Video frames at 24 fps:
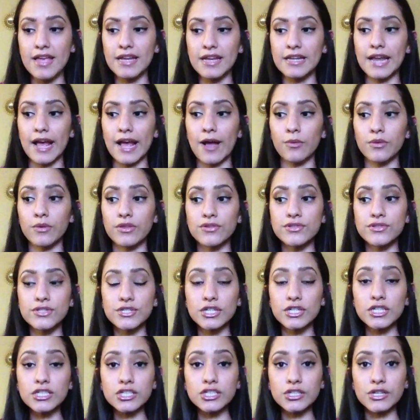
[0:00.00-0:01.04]
Now with
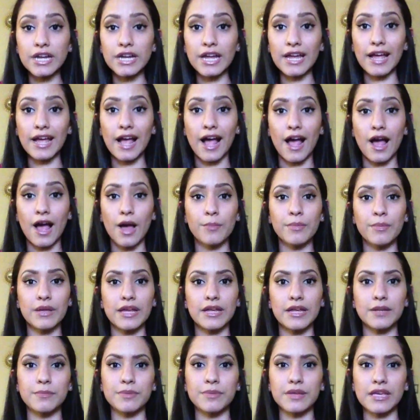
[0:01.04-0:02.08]
surgery,
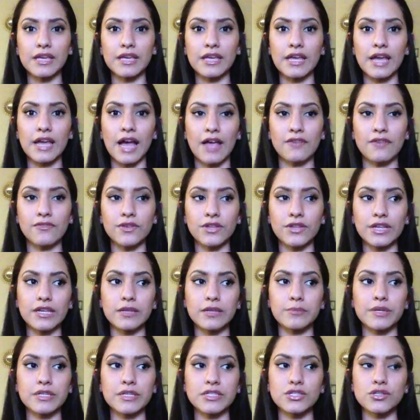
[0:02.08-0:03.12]
I feel like
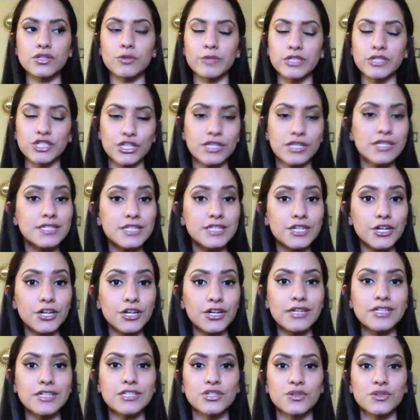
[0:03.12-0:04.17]
it'd be so much easier
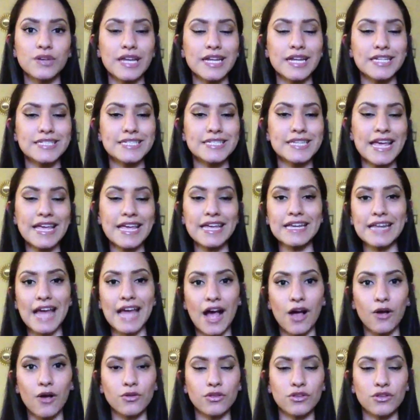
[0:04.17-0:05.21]
because you get it taken out,